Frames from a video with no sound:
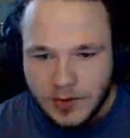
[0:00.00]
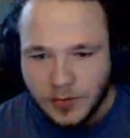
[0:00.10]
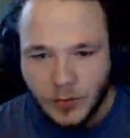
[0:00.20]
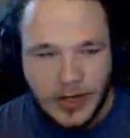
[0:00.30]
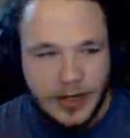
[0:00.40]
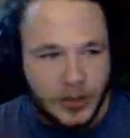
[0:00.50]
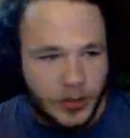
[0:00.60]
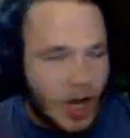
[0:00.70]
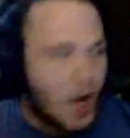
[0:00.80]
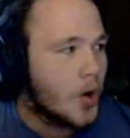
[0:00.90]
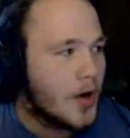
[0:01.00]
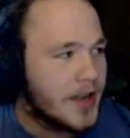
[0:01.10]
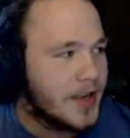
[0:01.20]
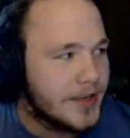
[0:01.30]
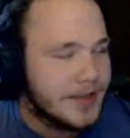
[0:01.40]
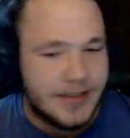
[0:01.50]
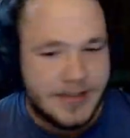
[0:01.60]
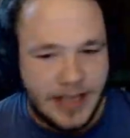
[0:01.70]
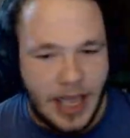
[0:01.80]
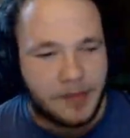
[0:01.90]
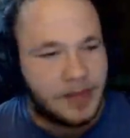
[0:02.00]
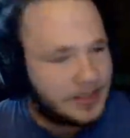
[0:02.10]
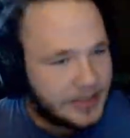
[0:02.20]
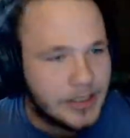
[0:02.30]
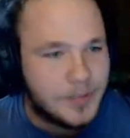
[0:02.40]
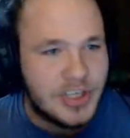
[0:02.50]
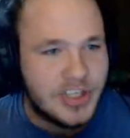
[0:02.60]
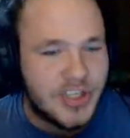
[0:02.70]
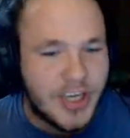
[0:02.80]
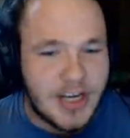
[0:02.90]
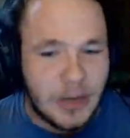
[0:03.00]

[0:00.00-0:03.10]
What I do know is I'm gonna clean up this shit and